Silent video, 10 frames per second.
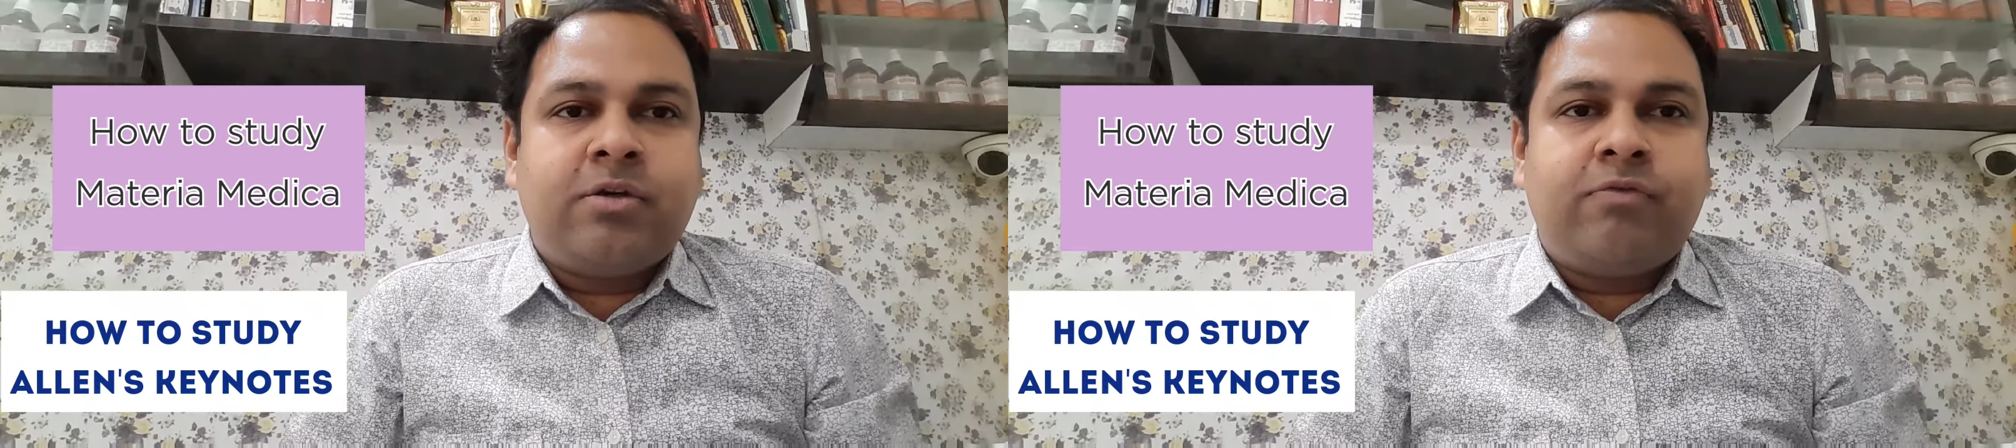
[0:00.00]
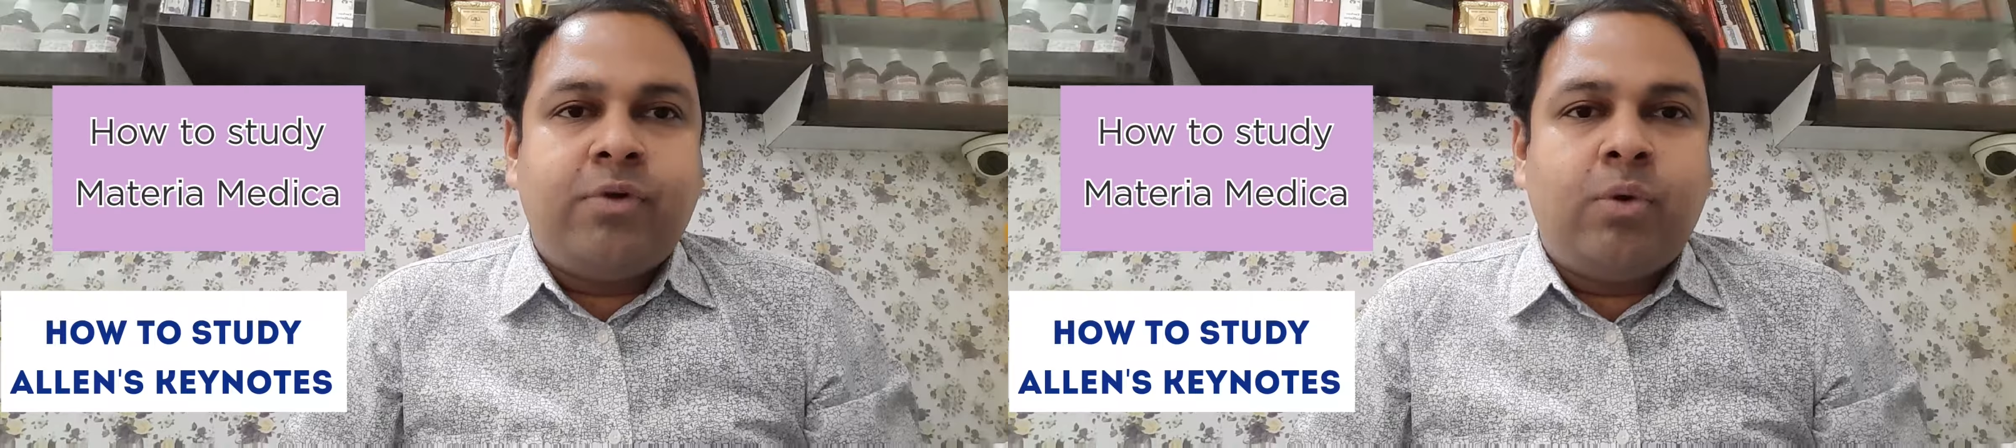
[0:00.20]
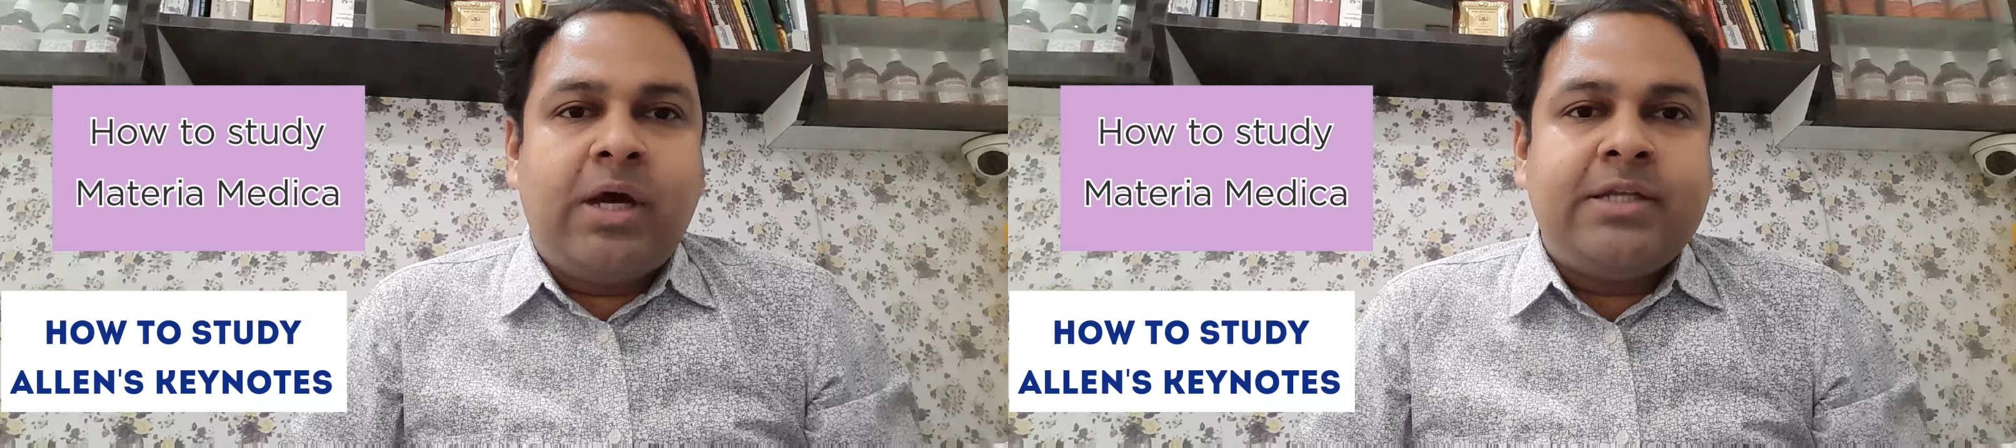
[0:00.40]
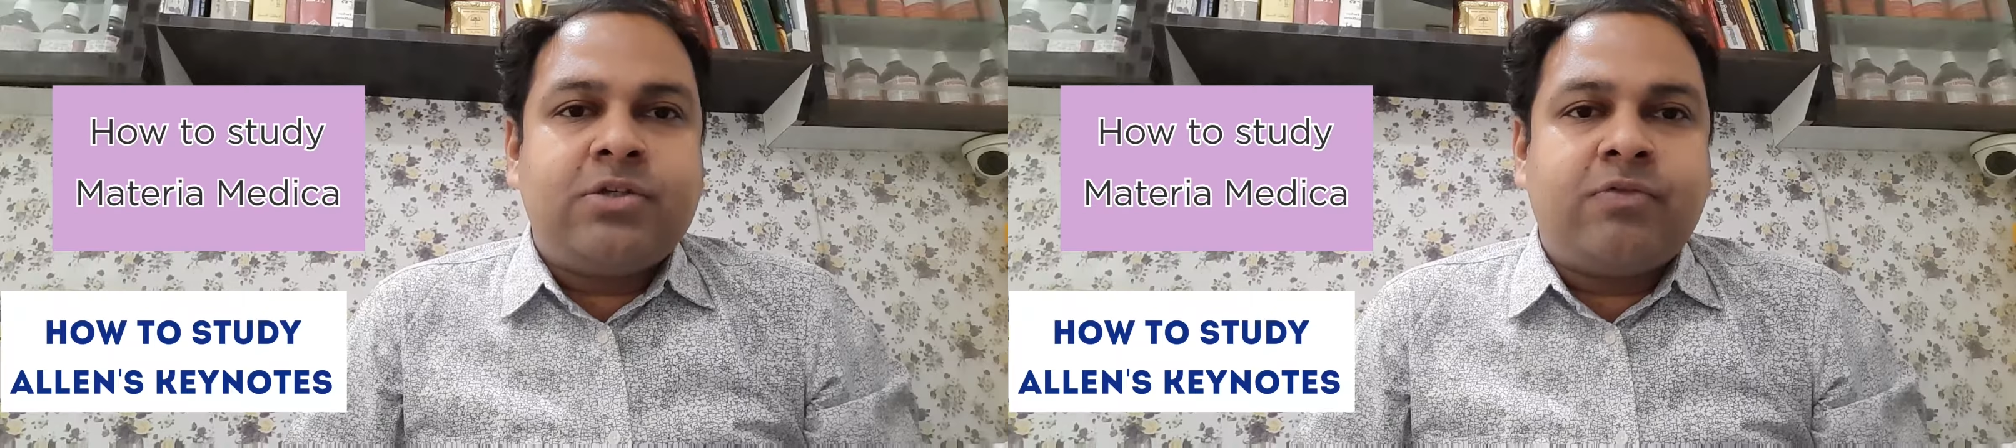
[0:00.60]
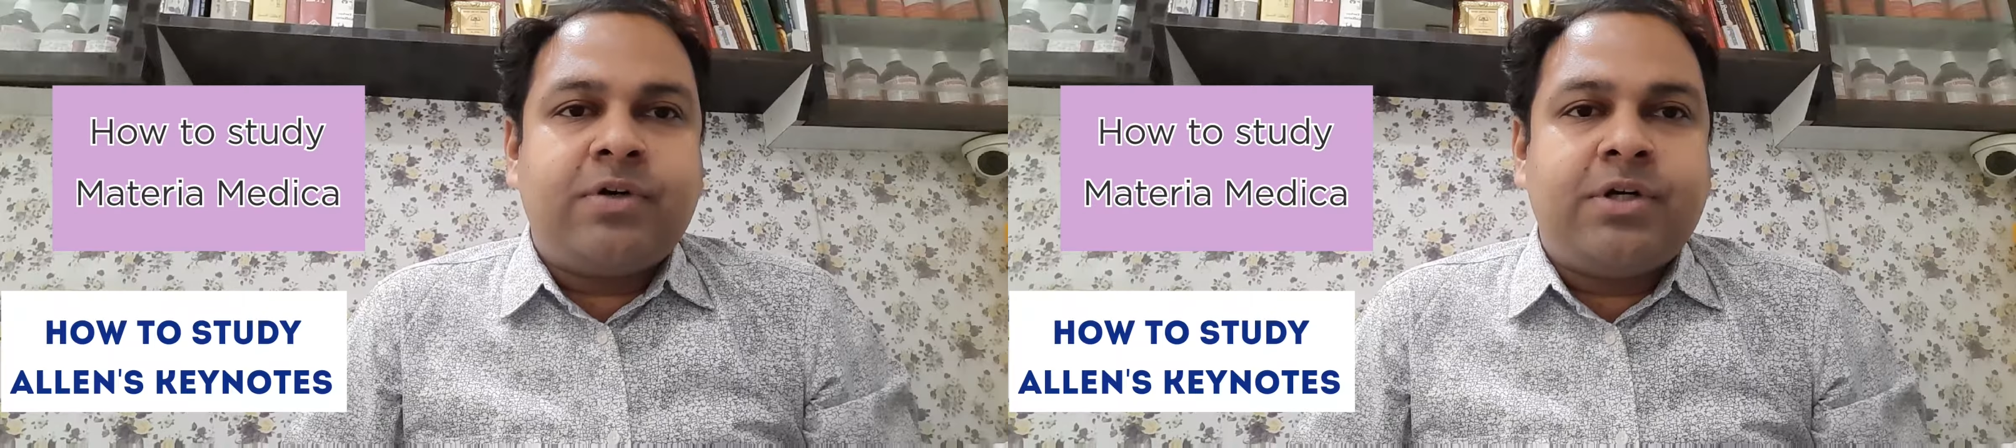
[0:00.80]
few
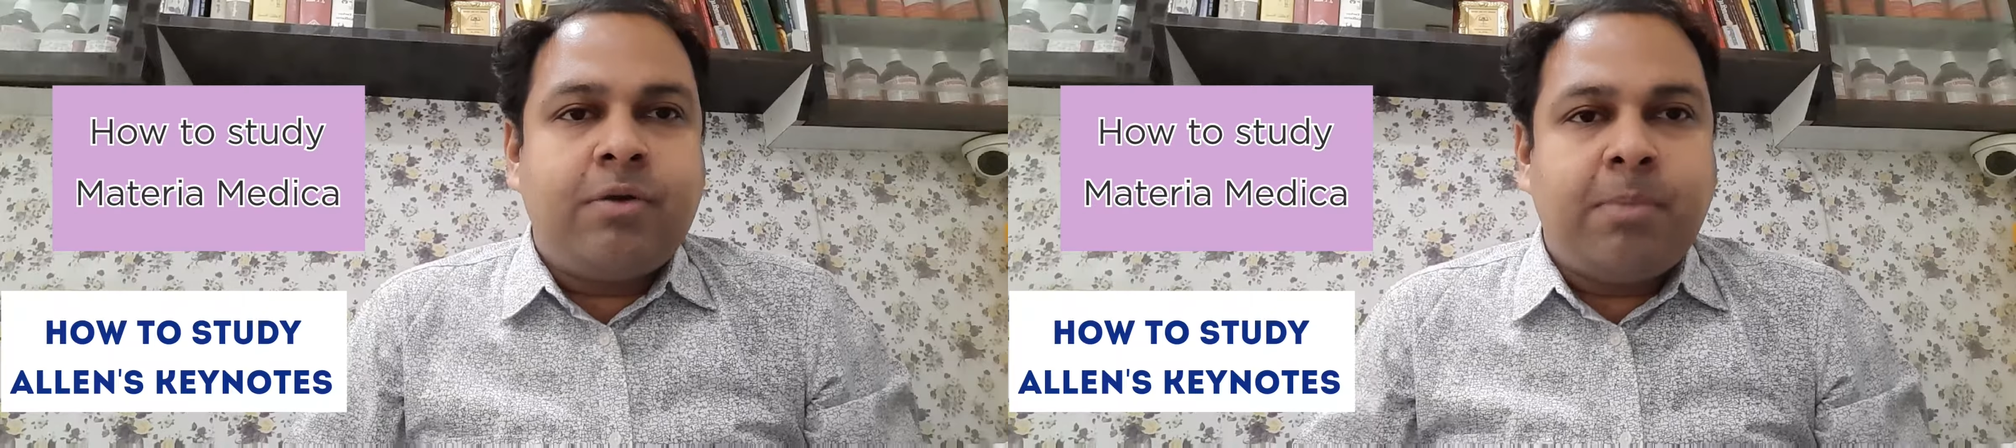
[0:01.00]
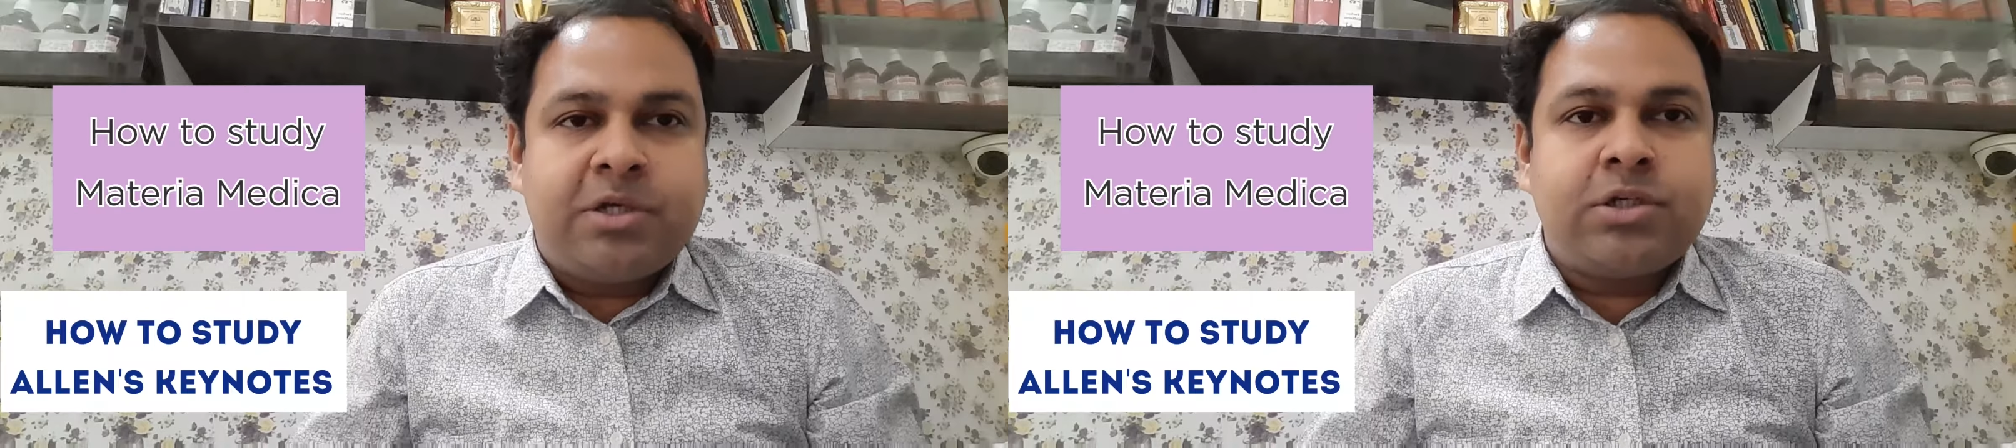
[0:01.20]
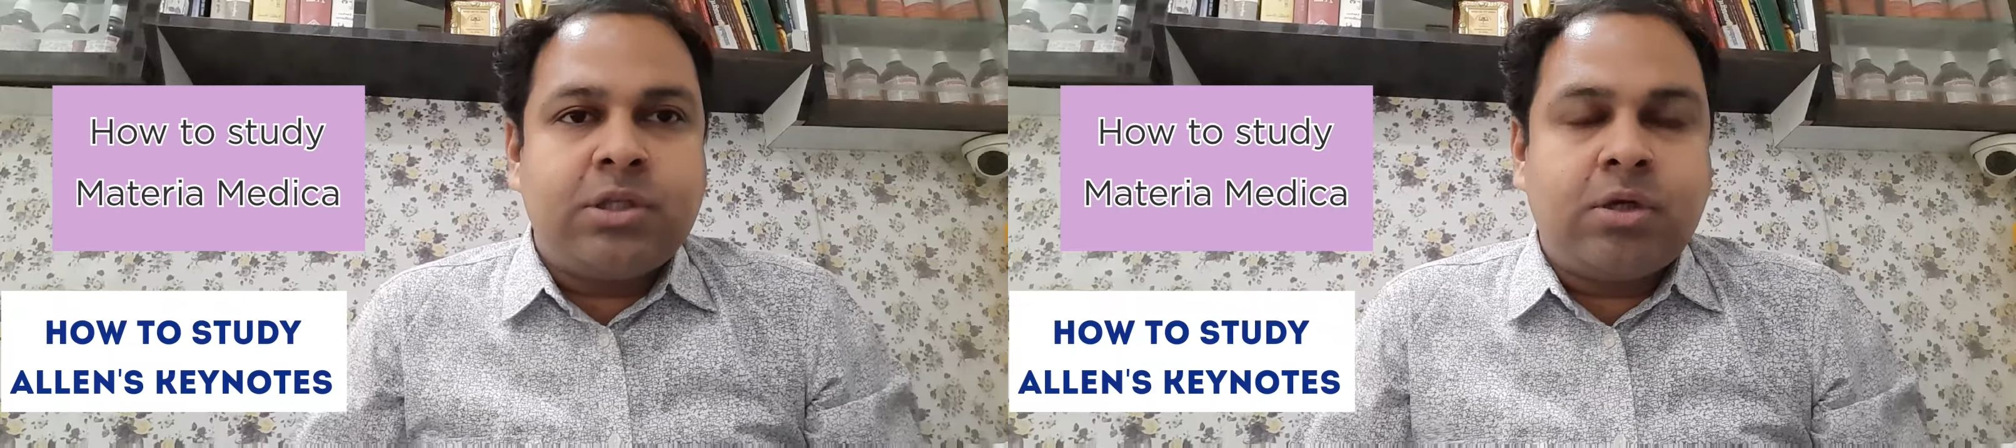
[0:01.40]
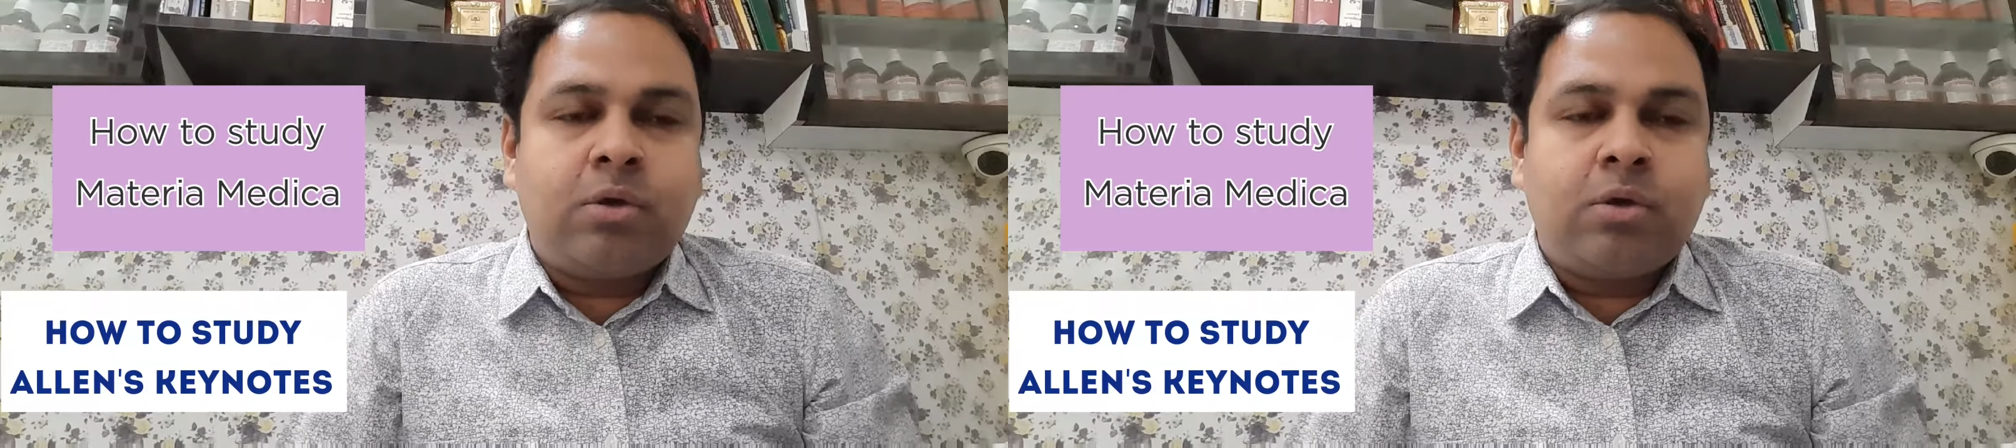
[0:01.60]
lines of a drug mention